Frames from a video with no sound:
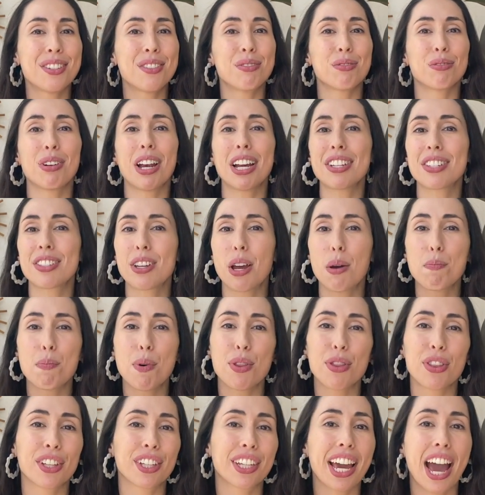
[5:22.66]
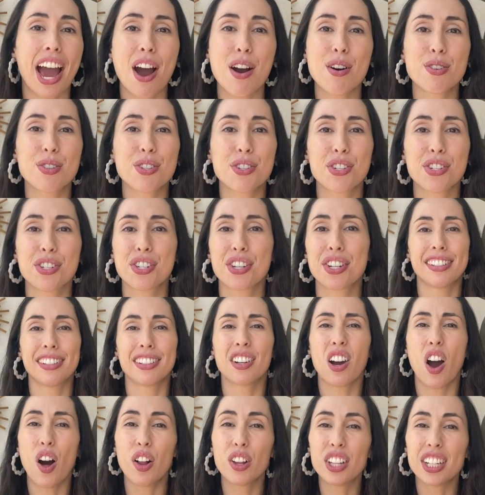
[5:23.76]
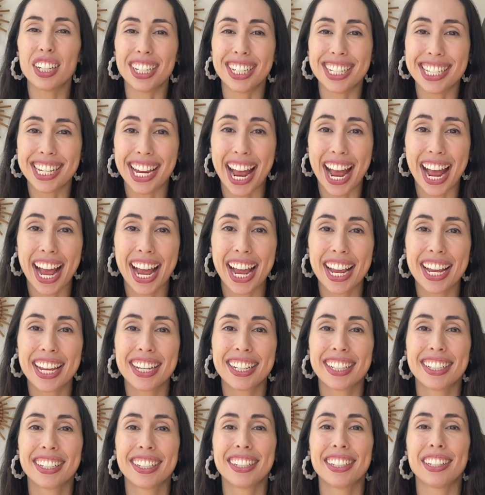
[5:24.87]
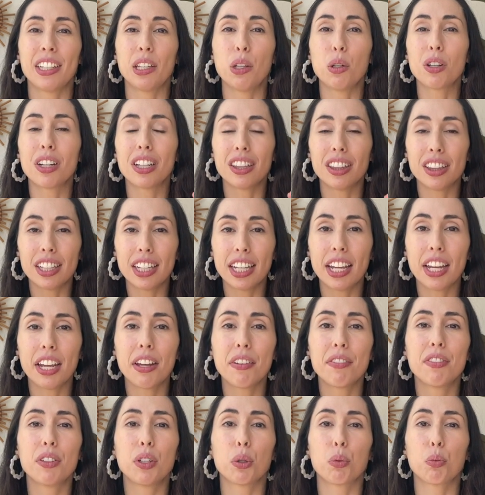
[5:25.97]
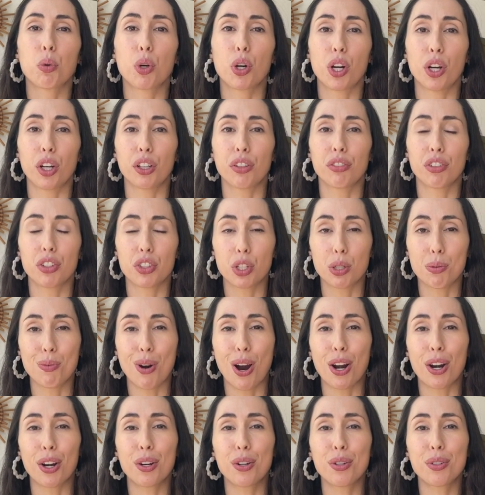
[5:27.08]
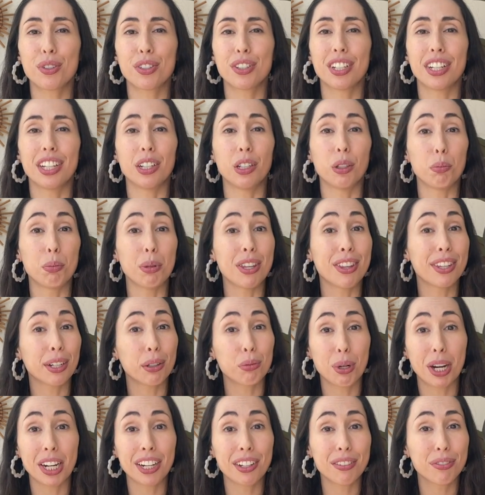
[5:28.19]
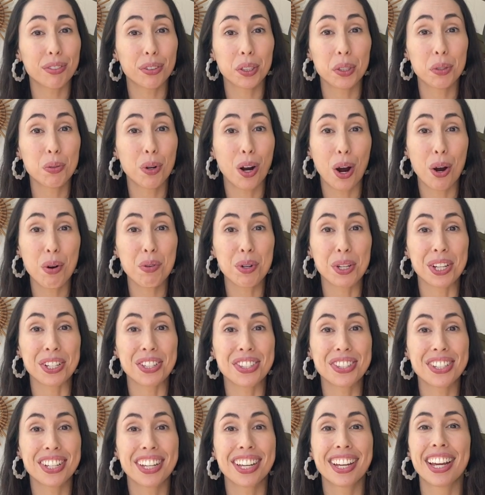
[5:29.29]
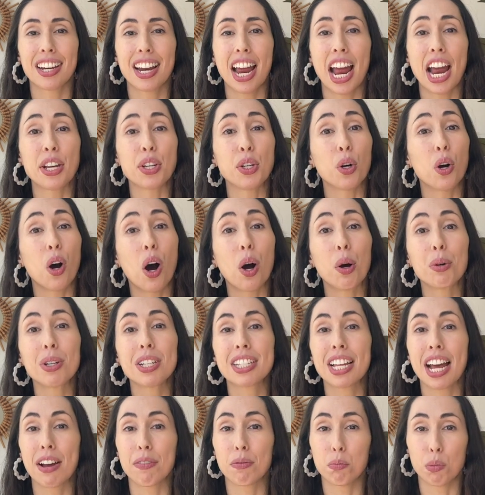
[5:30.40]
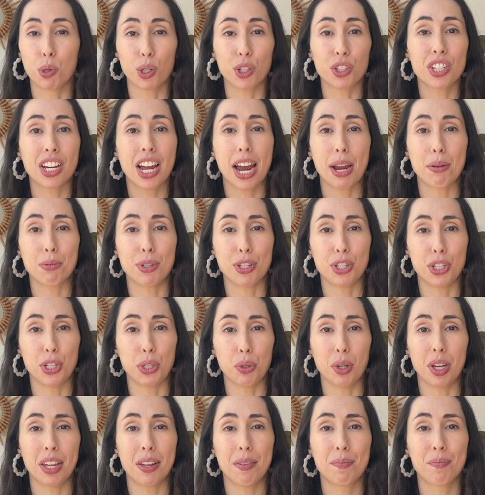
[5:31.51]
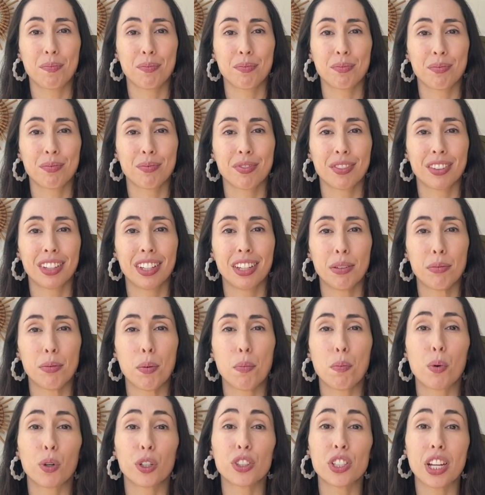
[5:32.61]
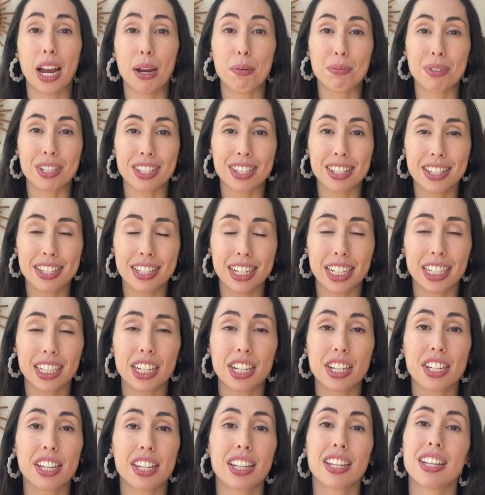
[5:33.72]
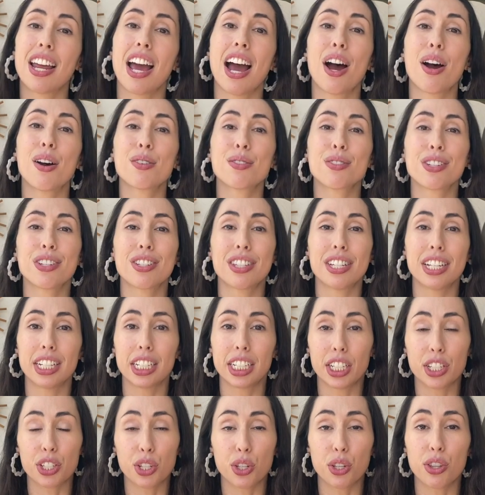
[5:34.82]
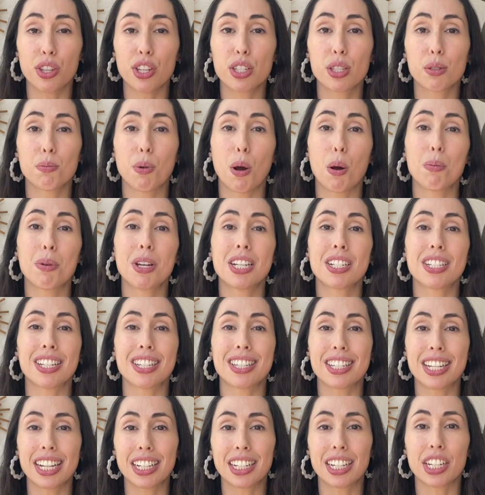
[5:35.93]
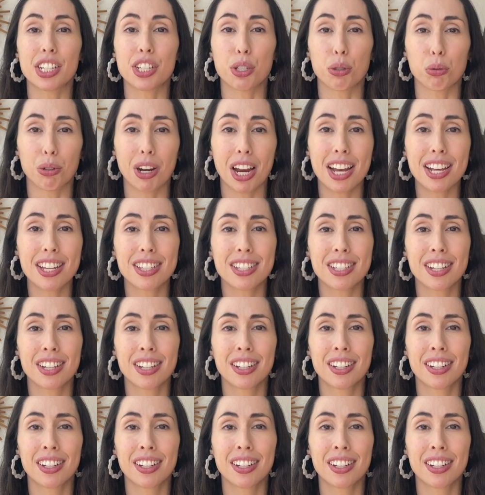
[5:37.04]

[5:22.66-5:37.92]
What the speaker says: rest up on the couch, call it a day. You can leave your work for tomorrow. It'll be there waiting for you always, and you'll always have more time to do it. More time to sink into the now, to sink into this moment, to sink into rest.